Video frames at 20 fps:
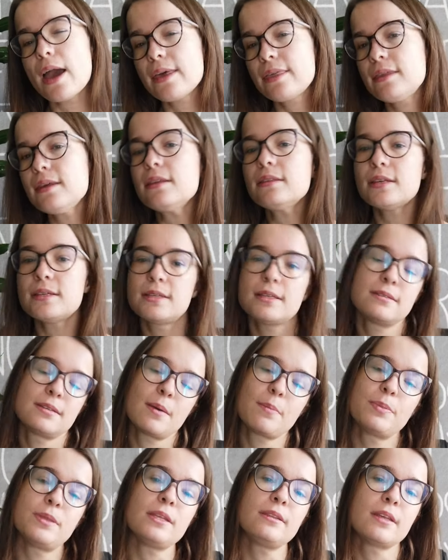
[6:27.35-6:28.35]
I think this is
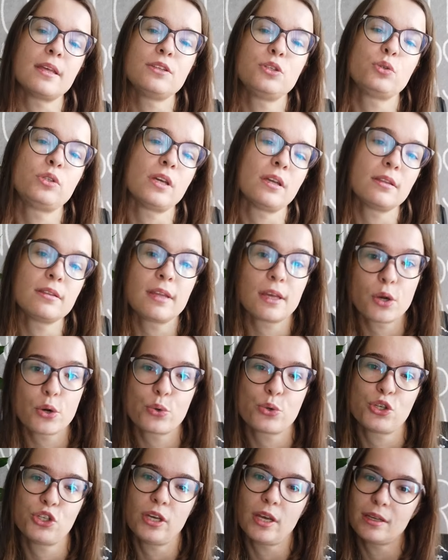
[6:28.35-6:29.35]
something that you can
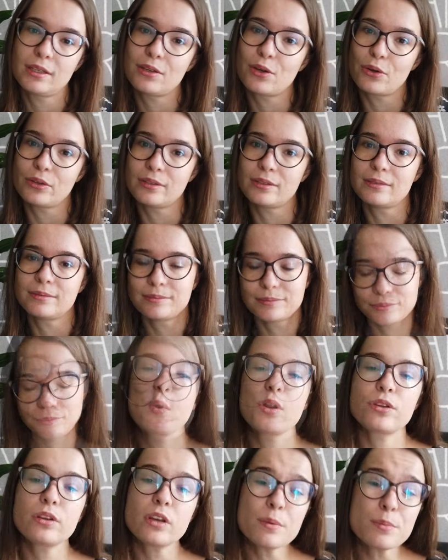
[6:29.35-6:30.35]
negotiate on.
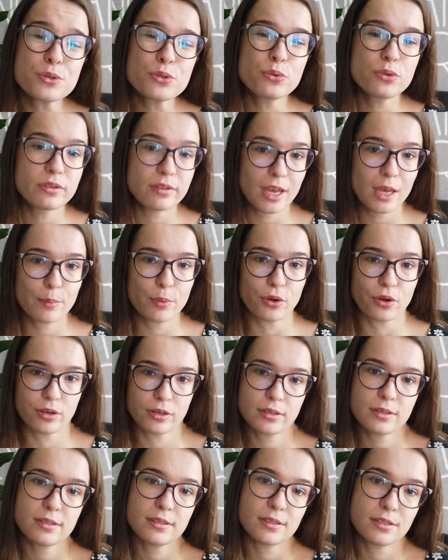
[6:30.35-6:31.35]
When it comes to
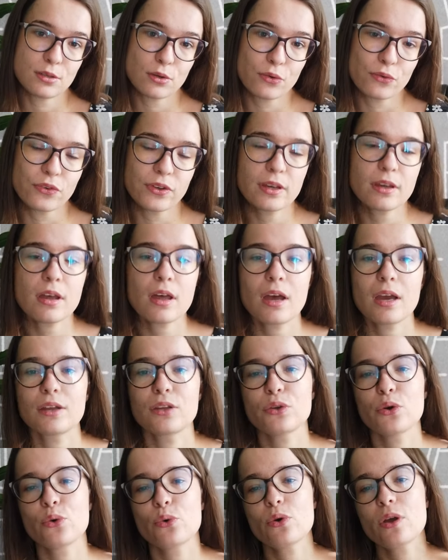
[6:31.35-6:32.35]
neighborhoods in Sofia,
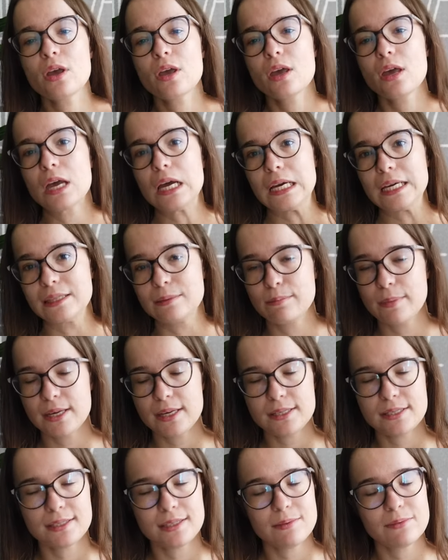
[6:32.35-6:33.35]
I know it
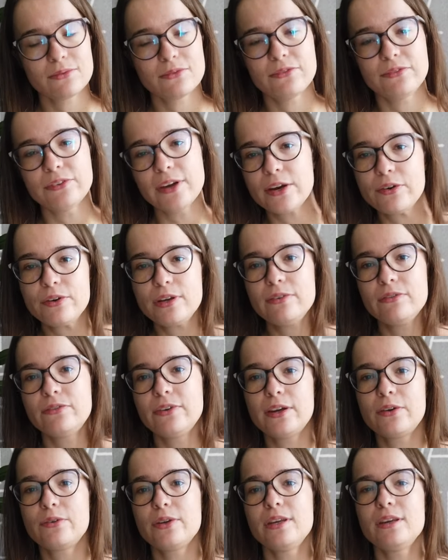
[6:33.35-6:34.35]
may seem very,
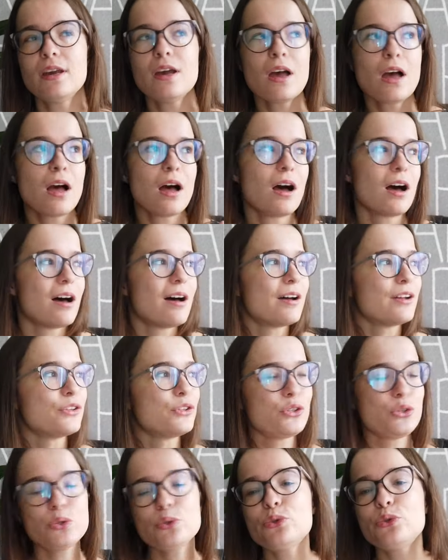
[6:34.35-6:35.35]
very
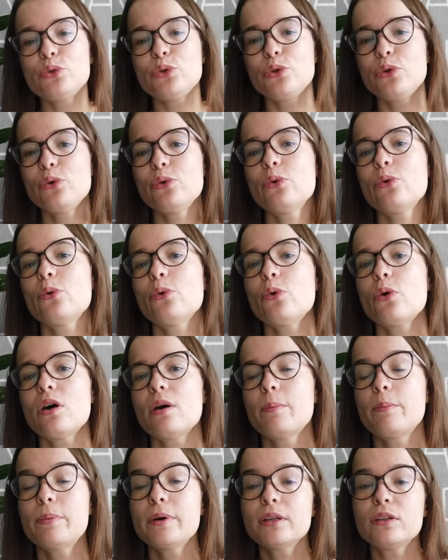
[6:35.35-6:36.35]
new to
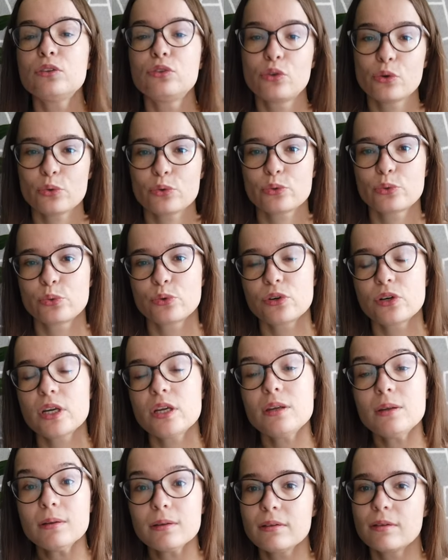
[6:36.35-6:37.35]
you, but don't
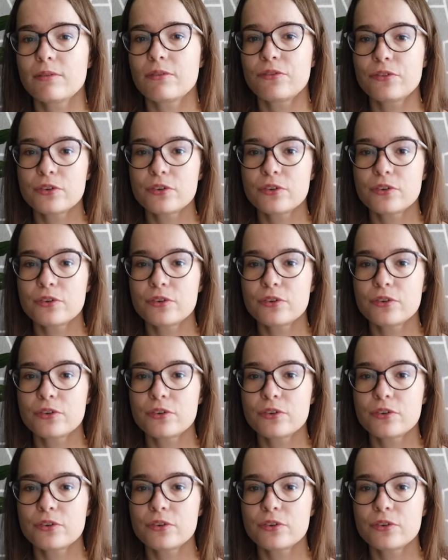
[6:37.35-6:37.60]
worry.